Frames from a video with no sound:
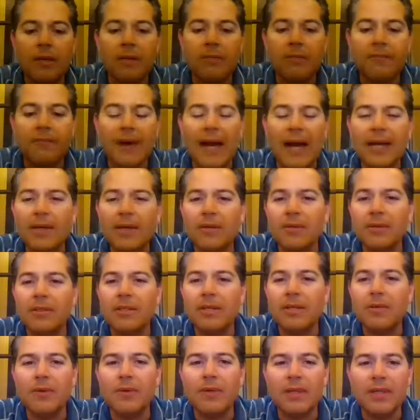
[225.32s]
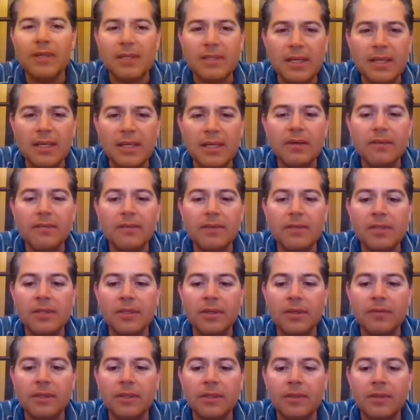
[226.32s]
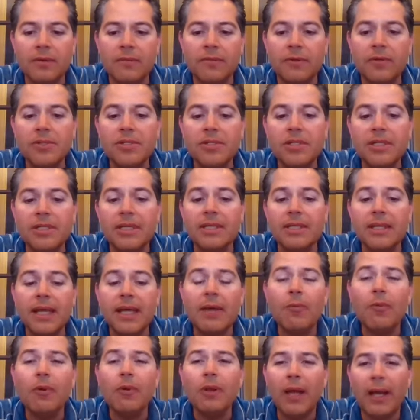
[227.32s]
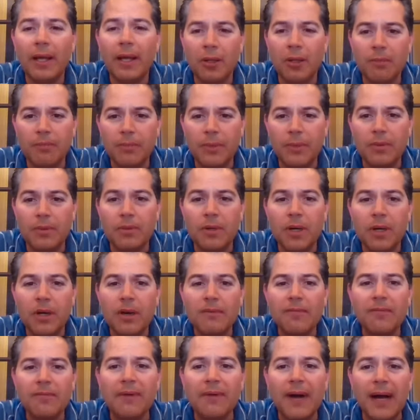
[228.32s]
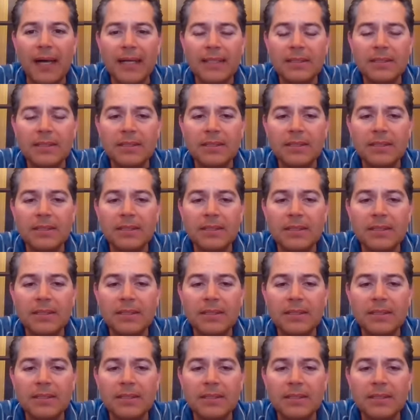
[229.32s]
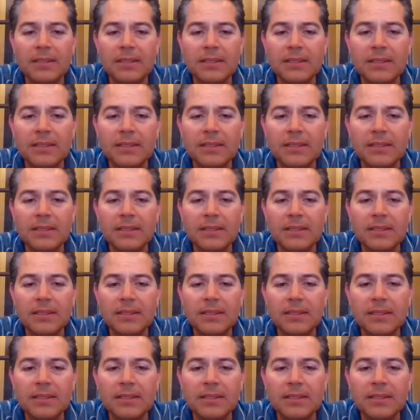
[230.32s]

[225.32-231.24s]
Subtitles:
faculty, with the dean of the university, they will help you find a good place